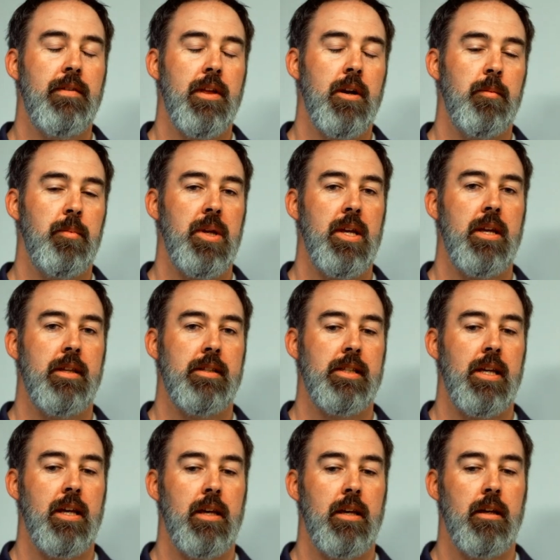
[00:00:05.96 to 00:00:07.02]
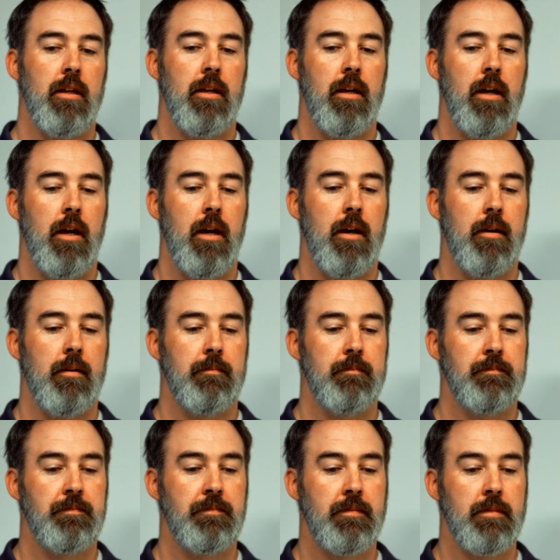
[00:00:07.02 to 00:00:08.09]
therapy is
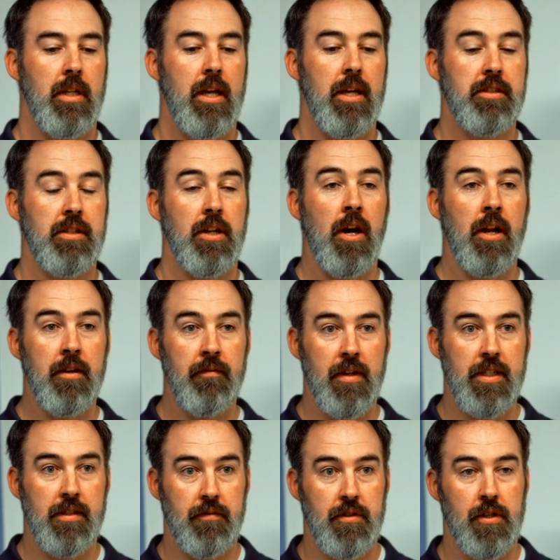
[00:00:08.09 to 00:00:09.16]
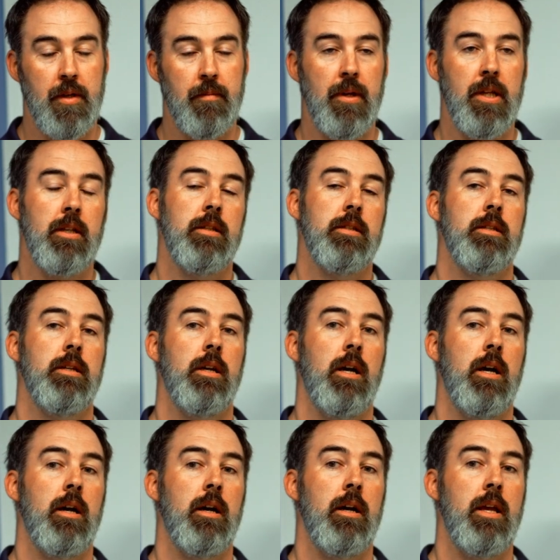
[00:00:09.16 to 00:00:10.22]
it's a non-invasive treatment.
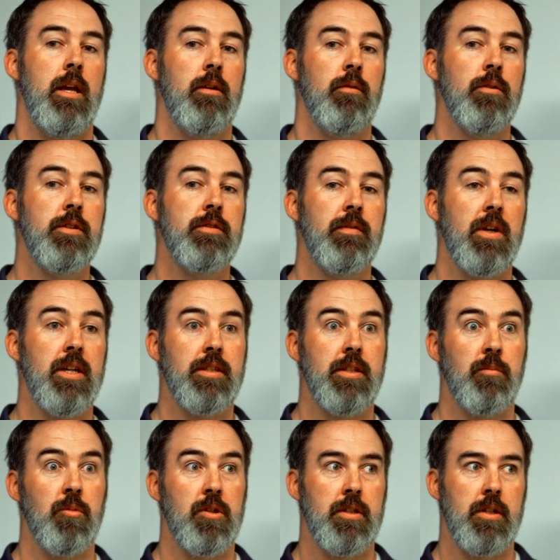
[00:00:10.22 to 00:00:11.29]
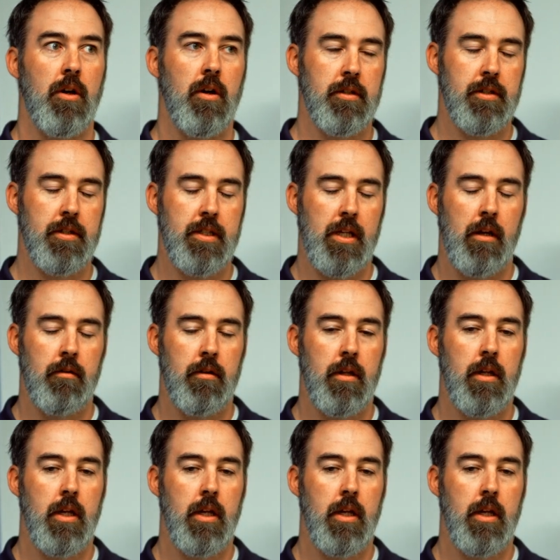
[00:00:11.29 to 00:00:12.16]
It looks very similar to ultrasound,